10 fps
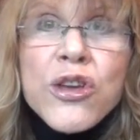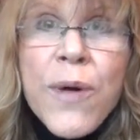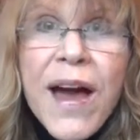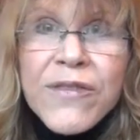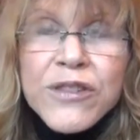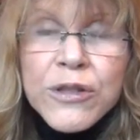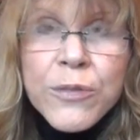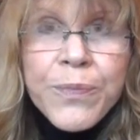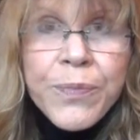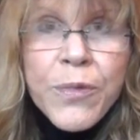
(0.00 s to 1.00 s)
You have to
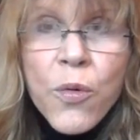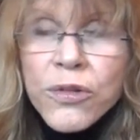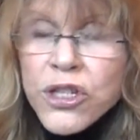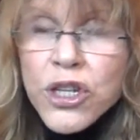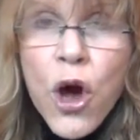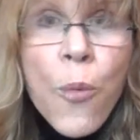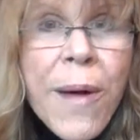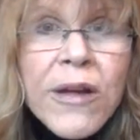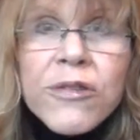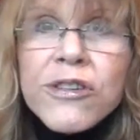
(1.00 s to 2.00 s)
scope
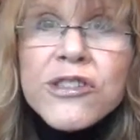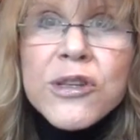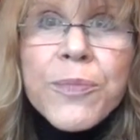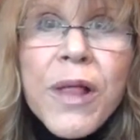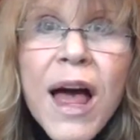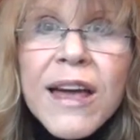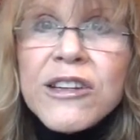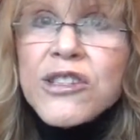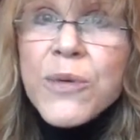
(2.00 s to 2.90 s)
out all your suppliers.